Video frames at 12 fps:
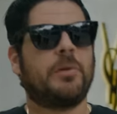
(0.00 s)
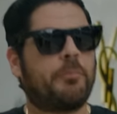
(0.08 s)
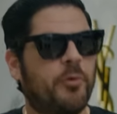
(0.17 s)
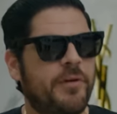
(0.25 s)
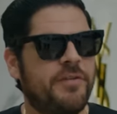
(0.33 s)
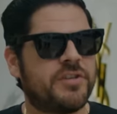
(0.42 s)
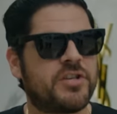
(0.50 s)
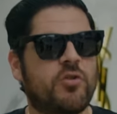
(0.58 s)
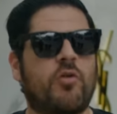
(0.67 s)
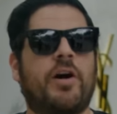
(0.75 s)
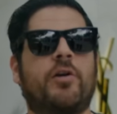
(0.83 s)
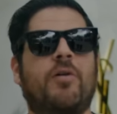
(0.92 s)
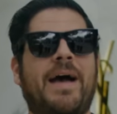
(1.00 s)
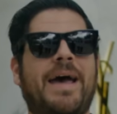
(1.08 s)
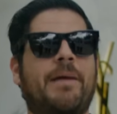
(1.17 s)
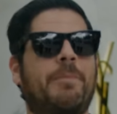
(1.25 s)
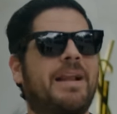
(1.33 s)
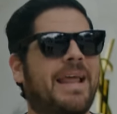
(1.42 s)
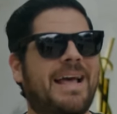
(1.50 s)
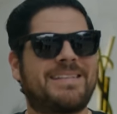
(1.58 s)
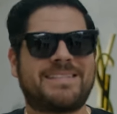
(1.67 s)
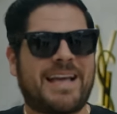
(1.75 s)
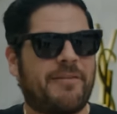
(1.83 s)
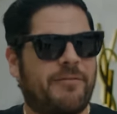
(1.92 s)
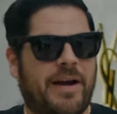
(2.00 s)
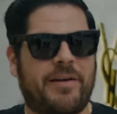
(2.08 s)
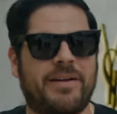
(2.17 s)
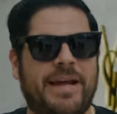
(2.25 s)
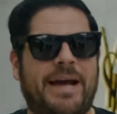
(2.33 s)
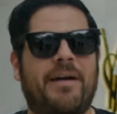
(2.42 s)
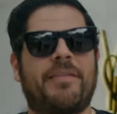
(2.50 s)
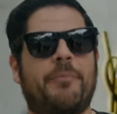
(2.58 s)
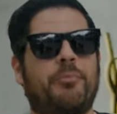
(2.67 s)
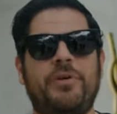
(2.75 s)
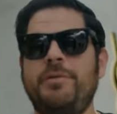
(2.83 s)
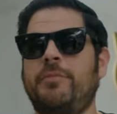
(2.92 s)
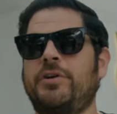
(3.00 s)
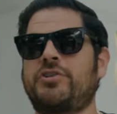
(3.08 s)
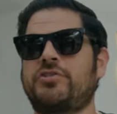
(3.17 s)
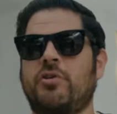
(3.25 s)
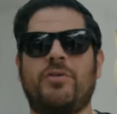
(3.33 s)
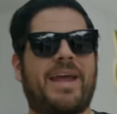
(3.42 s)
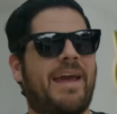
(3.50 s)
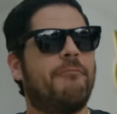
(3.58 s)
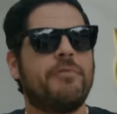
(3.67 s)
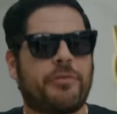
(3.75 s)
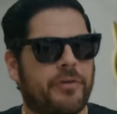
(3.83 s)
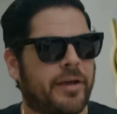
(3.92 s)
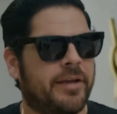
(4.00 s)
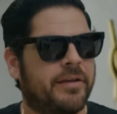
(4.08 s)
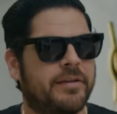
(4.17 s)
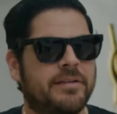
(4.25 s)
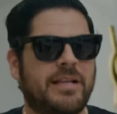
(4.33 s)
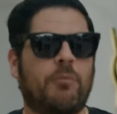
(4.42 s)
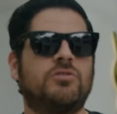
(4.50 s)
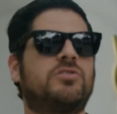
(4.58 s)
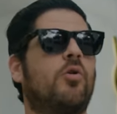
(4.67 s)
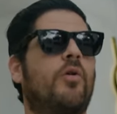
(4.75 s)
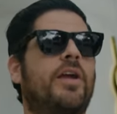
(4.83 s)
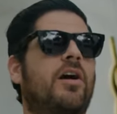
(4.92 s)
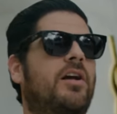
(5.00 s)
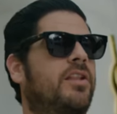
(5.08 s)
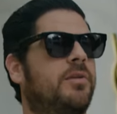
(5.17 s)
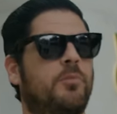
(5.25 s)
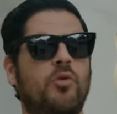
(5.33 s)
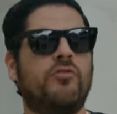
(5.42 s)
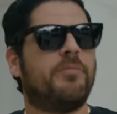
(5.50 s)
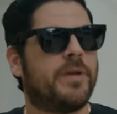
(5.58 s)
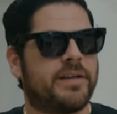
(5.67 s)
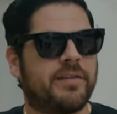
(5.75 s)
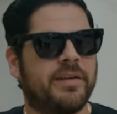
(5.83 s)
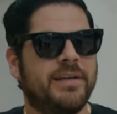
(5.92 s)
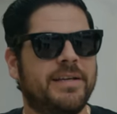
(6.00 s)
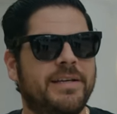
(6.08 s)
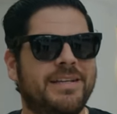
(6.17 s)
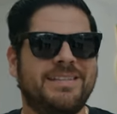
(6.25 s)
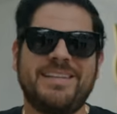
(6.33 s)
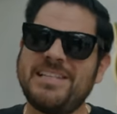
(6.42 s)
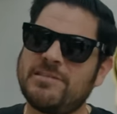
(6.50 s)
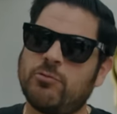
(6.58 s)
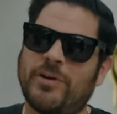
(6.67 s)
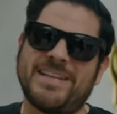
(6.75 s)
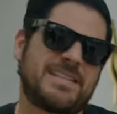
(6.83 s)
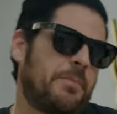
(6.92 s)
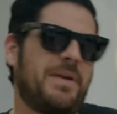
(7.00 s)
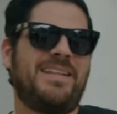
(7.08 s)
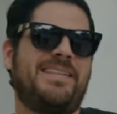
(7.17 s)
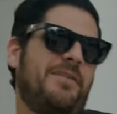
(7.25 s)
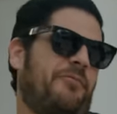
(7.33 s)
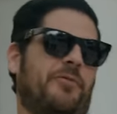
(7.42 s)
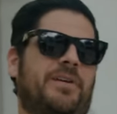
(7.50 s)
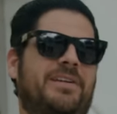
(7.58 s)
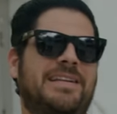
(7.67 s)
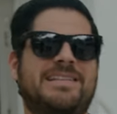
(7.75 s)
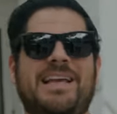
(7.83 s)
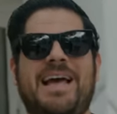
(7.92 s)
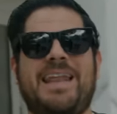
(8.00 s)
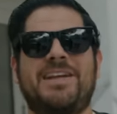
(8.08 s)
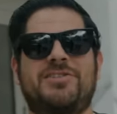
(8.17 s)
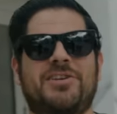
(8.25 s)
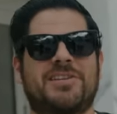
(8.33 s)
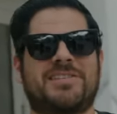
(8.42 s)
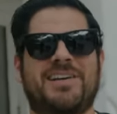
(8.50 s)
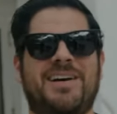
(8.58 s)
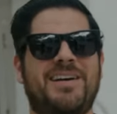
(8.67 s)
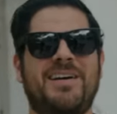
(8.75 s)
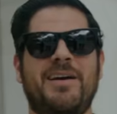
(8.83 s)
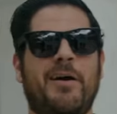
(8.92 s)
The previous chrono had a glass sapphire dial that pretty much showed everything that was going on in the movement. This one is a bit different. It's kind of just a